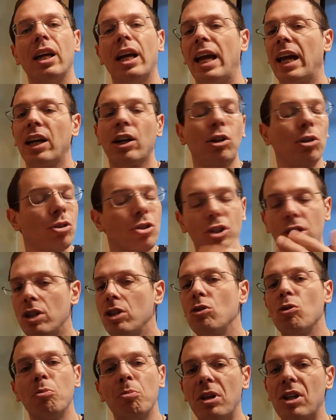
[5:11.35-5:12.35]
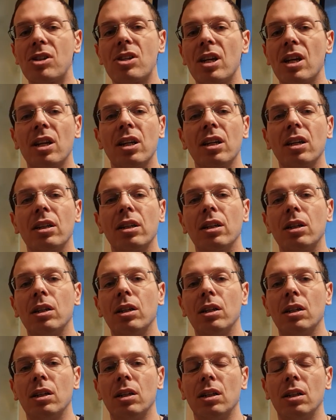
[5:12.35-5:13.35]
and continue mixing
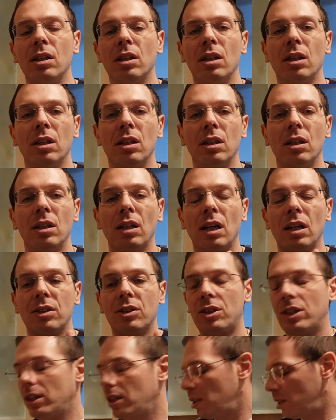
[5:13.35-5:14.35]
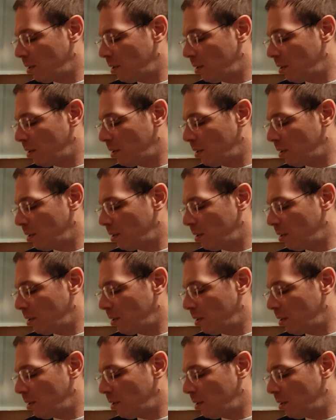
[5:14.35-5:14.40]
until